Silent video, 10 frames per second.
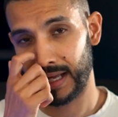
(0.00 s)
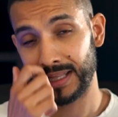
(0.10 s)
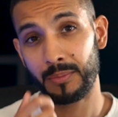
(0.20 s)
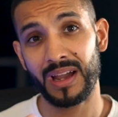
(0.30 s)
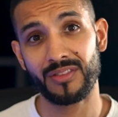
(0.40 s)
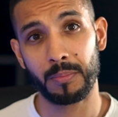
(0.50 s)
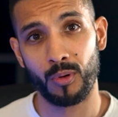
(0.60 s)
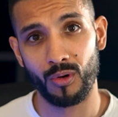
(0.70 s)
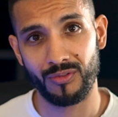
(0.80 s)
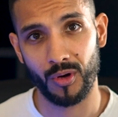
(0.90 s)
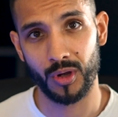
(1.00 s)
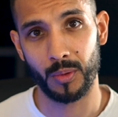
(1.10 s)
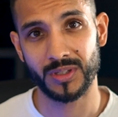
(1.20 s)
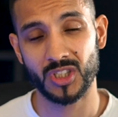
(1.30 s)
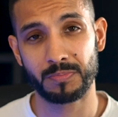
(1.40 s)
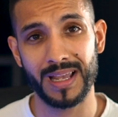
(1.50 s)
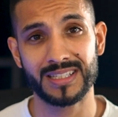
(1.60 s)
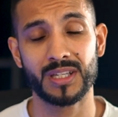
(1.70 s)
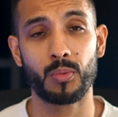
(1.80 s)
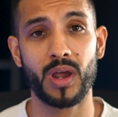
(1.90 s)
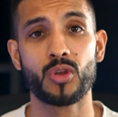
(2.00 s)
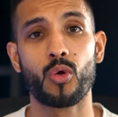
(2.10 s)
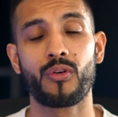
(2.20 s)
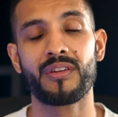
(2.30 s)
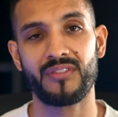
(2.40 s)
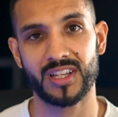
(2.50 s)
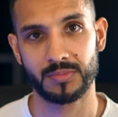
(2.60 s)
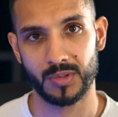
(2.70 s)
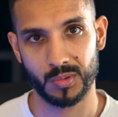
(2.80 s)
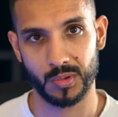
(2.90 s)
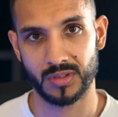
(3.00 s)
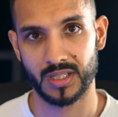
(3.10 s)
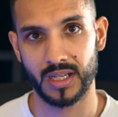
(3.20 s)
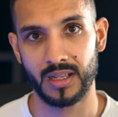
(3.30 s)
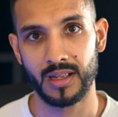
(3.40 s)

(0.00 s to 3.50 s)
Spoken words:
And then we have the portfolio, which is basically where your investments will sit.